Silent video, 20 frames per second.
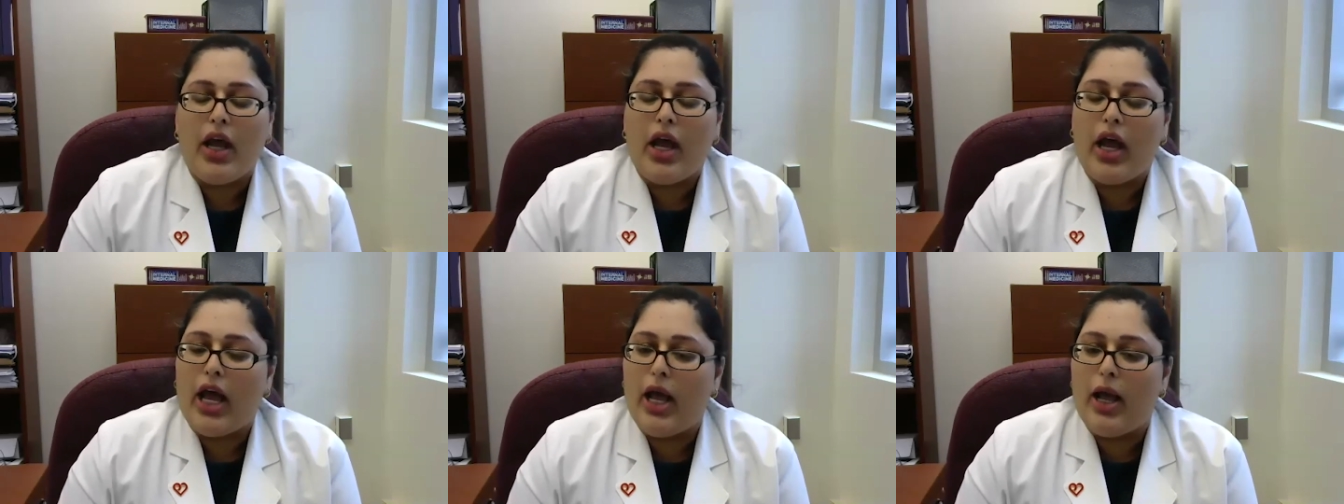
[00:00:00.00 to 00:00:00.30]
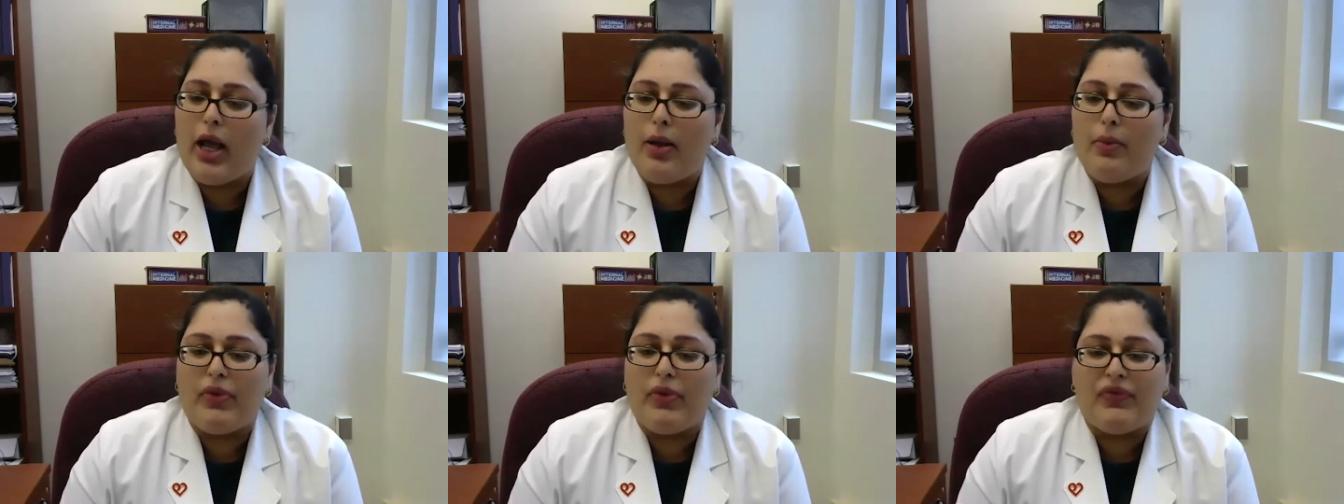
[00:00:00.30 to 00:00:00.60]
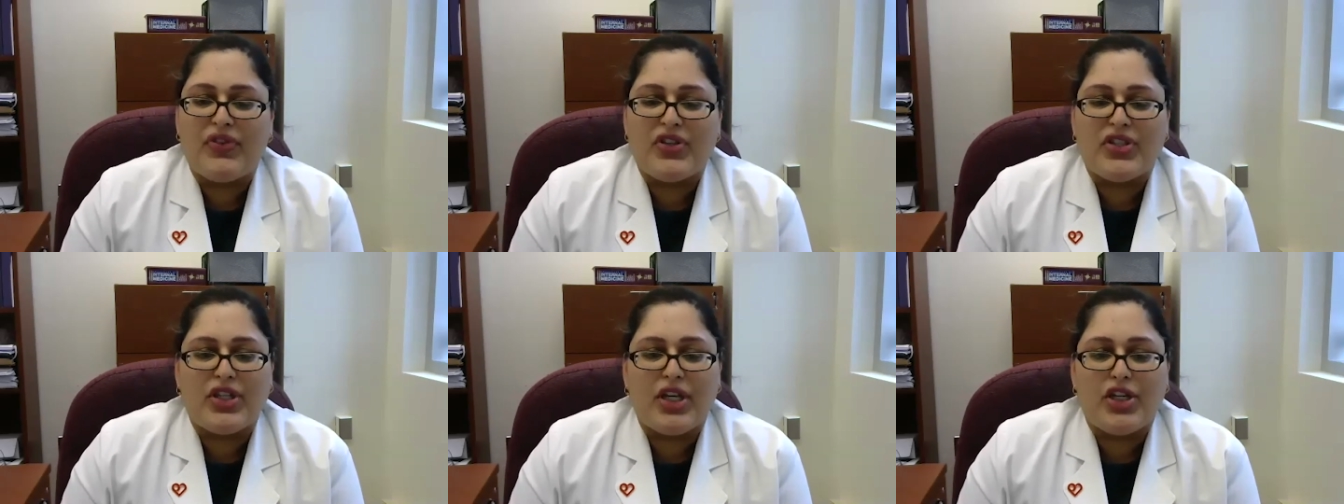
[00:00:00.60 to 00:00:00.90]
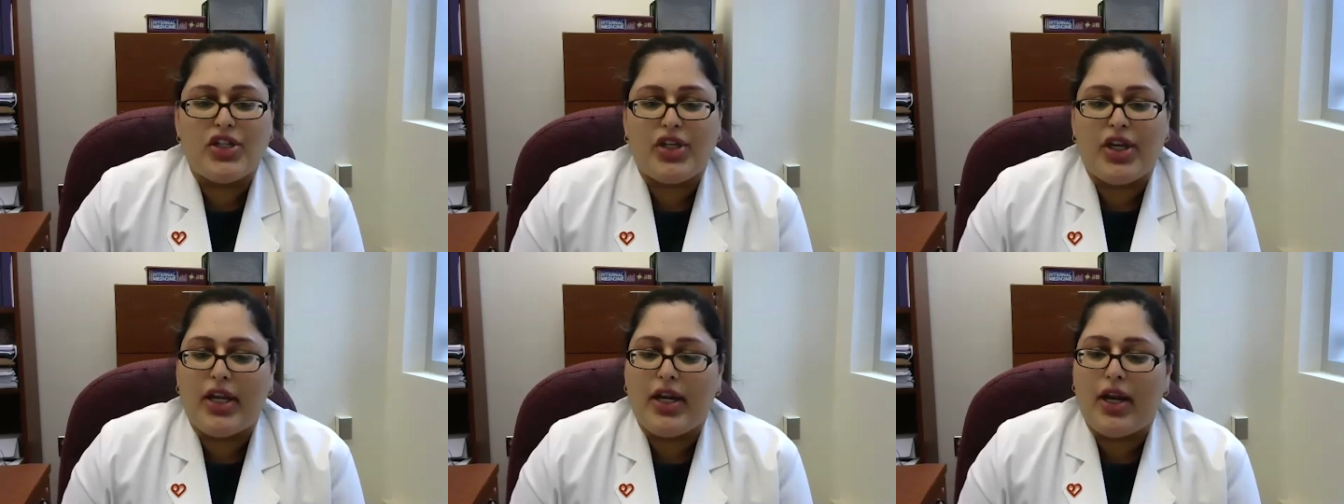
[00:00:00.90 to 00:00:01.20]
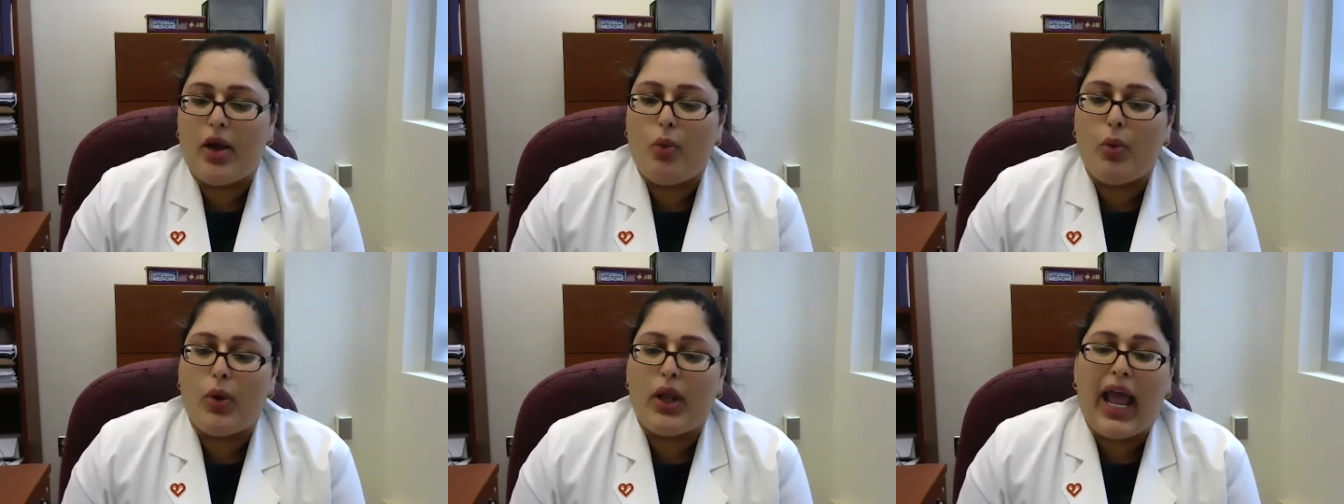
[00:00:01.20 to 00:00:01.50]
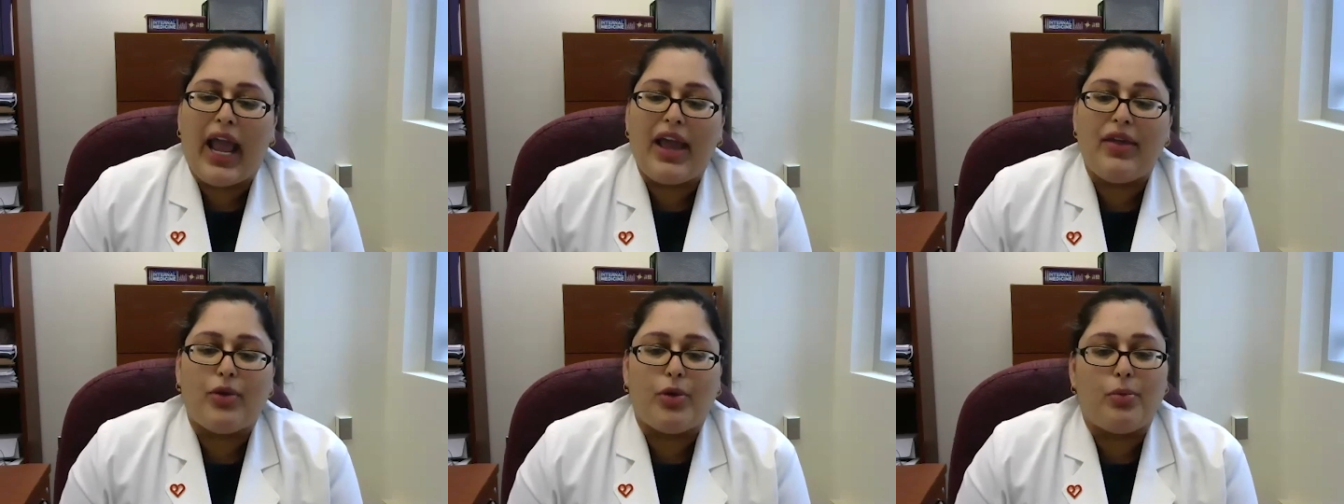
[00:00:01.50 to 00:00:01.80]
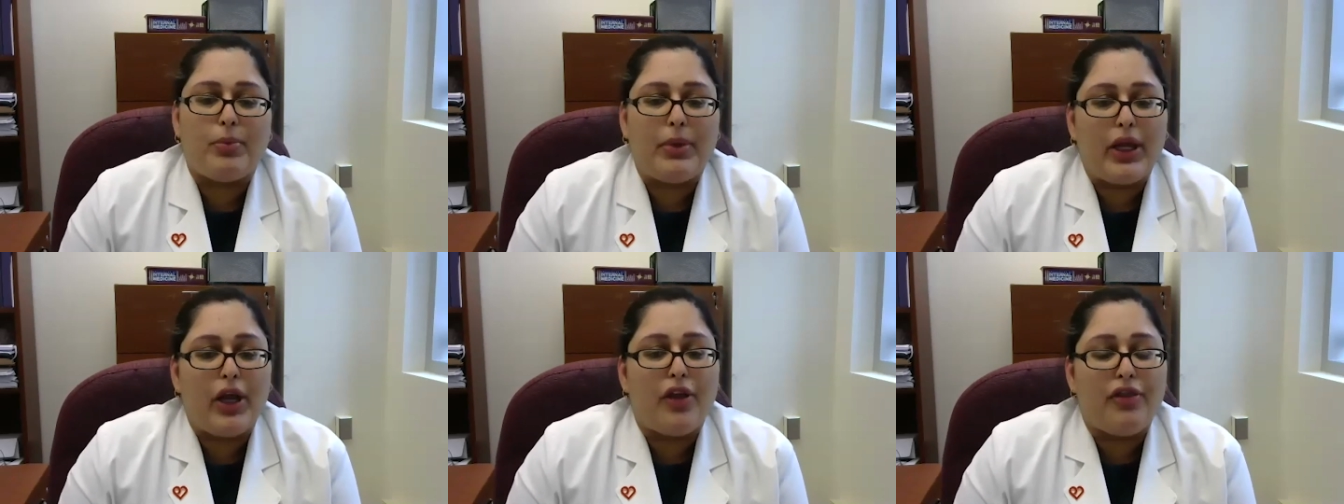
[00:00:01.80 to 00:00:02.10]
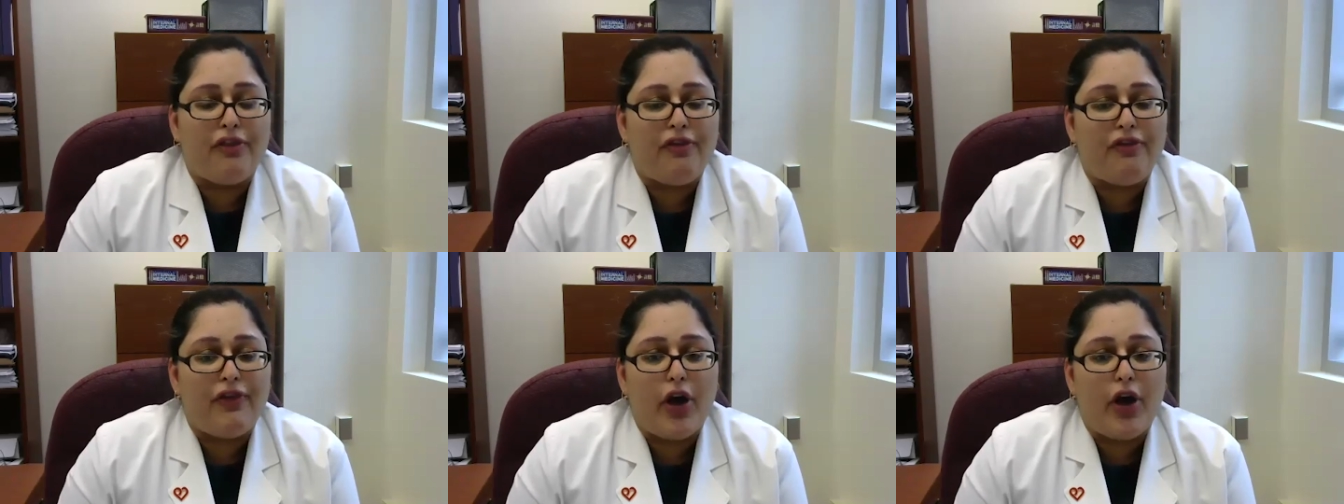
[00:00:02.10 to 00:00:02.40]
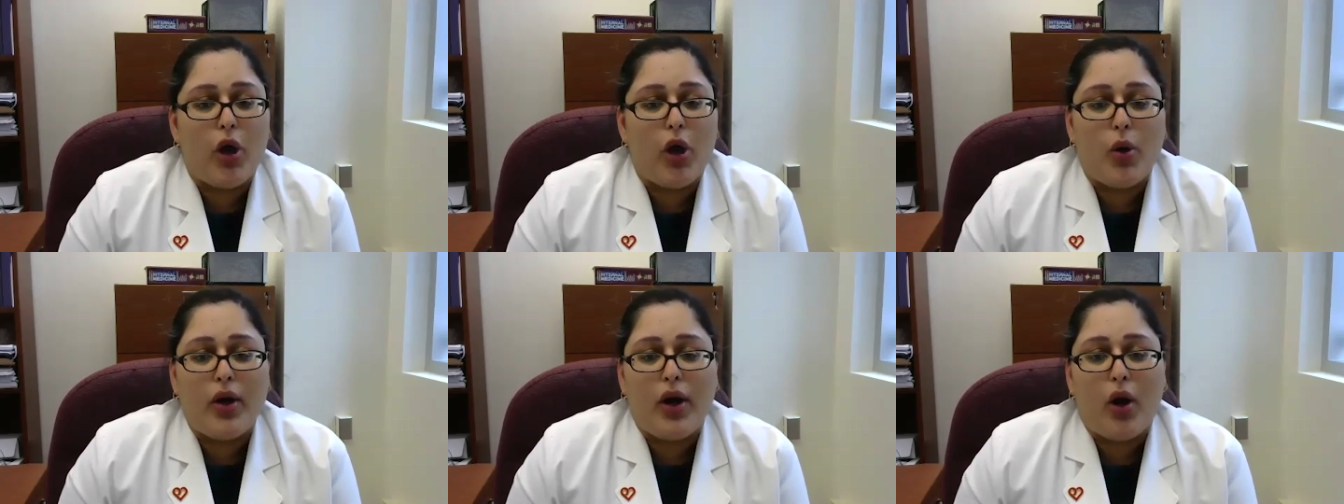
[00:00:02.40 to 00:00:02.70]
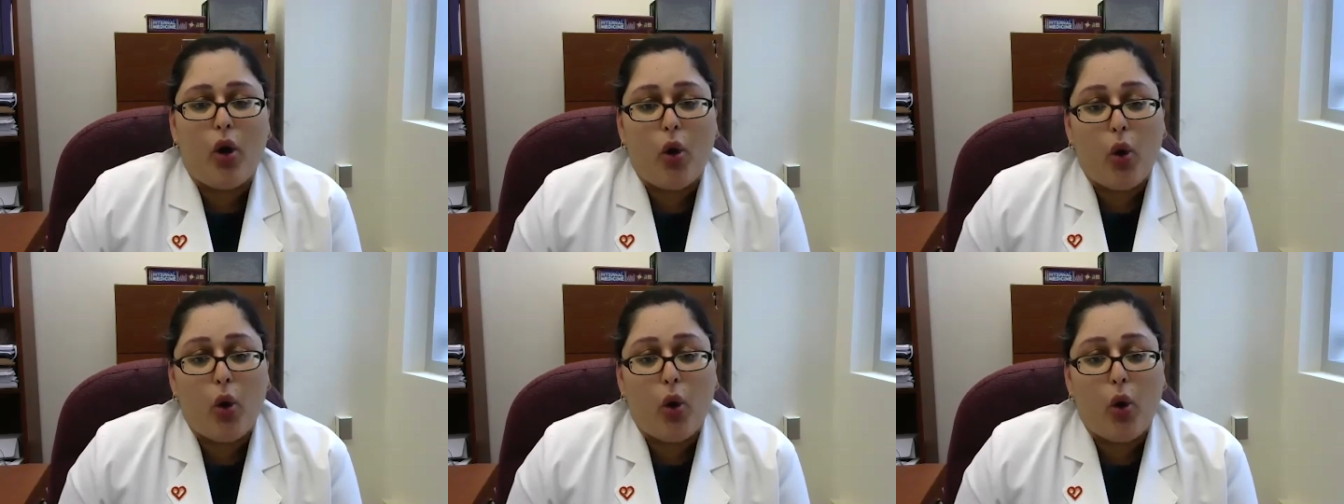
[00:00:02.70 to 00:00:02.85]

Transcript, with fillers: Um, the physician will either be on the phone